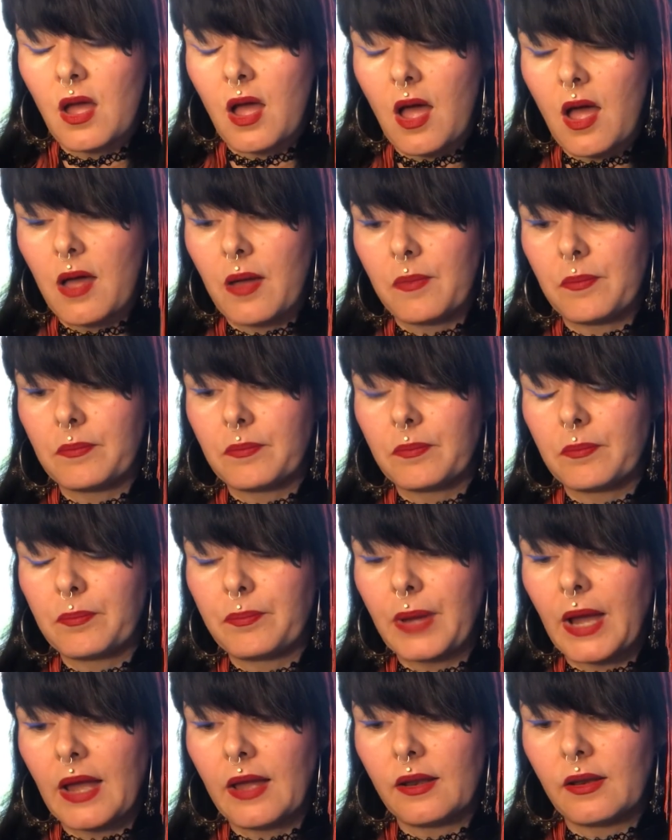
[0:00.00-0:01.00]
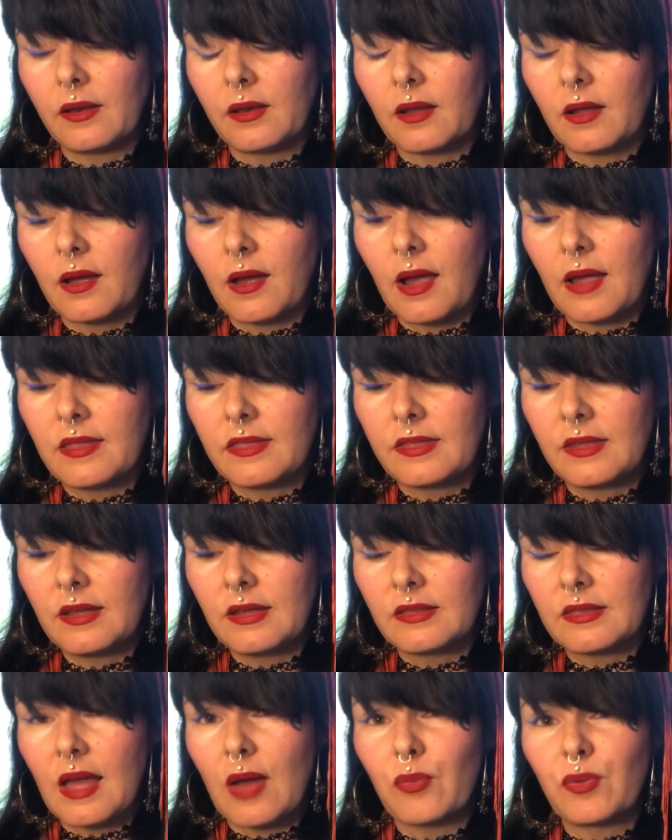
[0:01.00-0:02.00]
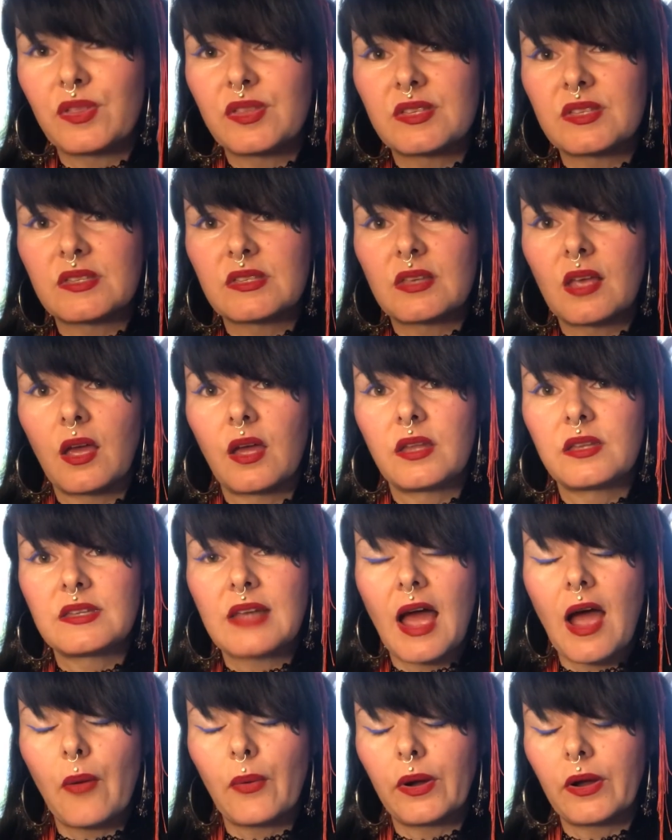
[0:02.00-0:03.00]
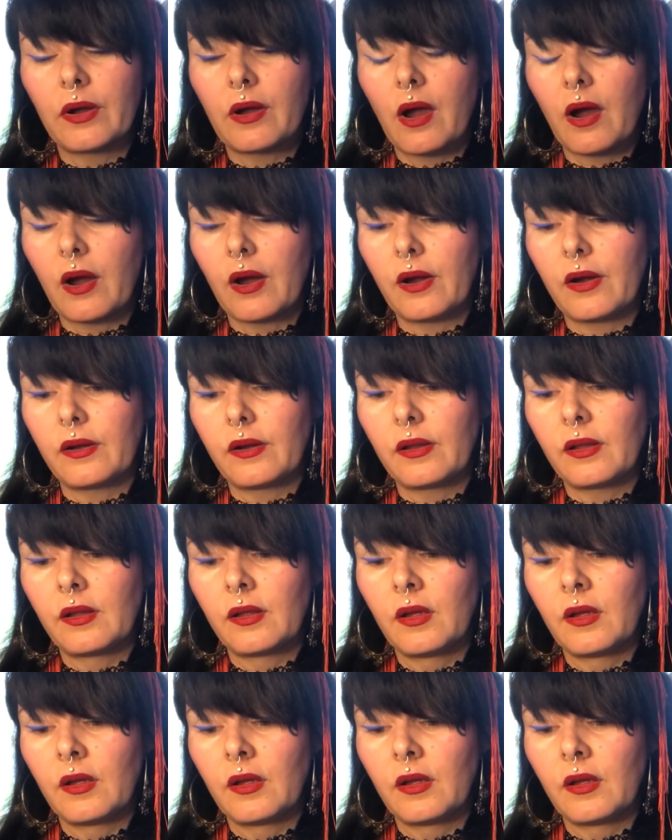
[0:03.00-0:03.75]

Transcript: But I think that with this Tower card,